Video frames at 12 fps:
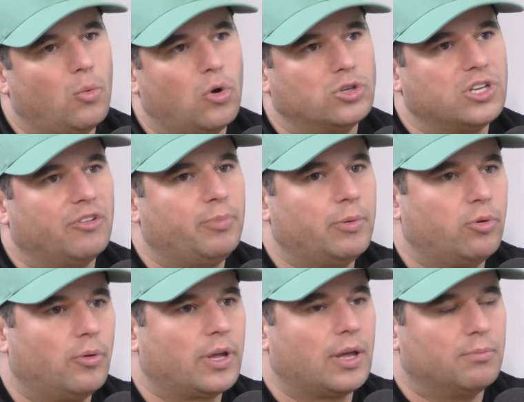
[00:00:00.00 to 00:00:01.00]
How was know. it if
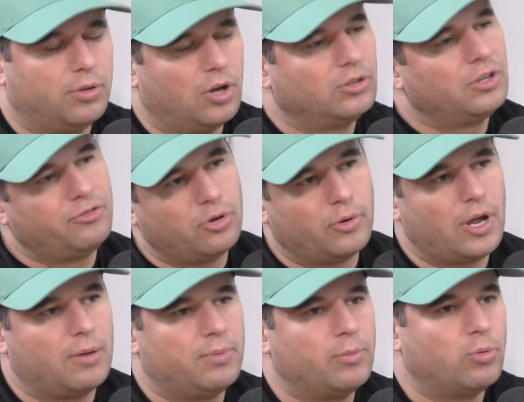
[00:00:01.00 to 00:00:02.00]
people were getting plugged, if you were
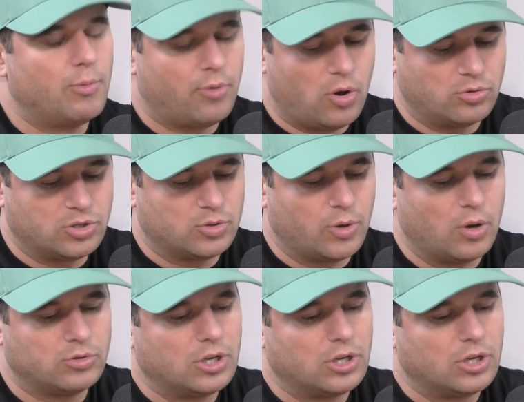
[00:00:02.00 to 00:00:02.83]
hitting people with bottles as well?